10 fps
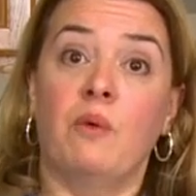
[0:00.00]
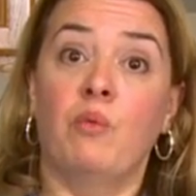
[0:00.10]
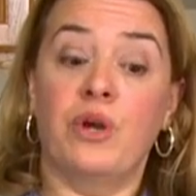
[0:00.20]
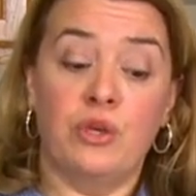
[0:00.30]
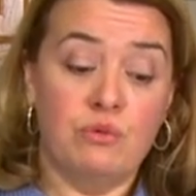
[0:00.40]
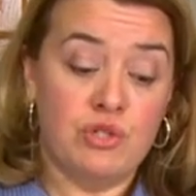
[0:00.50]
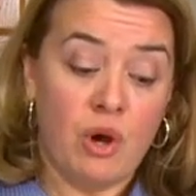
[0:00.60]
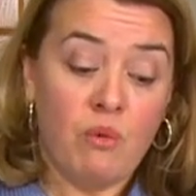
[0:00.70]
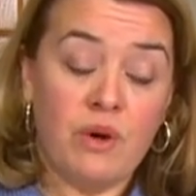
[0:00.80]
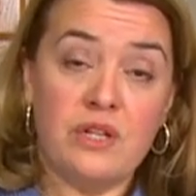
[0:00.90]
What you
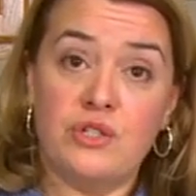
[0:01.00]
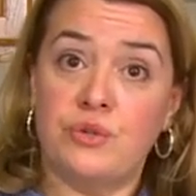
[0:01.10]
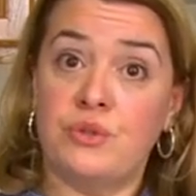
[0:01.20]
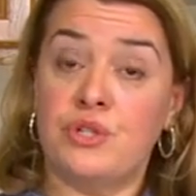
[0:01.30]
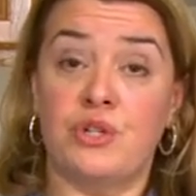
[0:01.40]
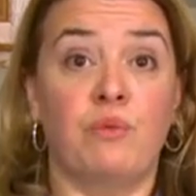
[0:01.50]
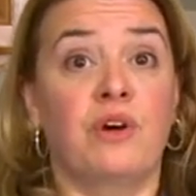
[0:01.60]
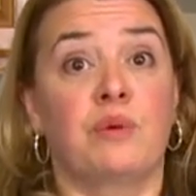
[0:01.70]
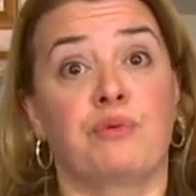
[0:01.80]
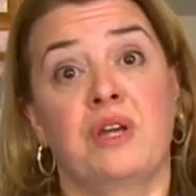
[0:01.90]
don't want to do is you don't
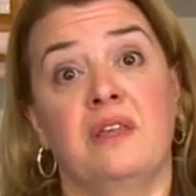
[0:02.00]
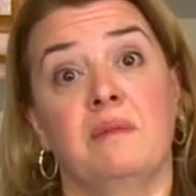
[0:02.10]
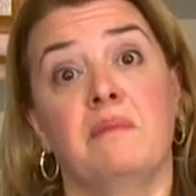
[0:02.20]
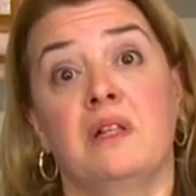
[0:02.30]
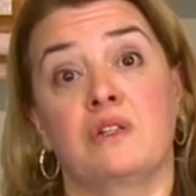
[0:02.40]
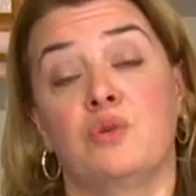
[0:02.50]
want to bring the milk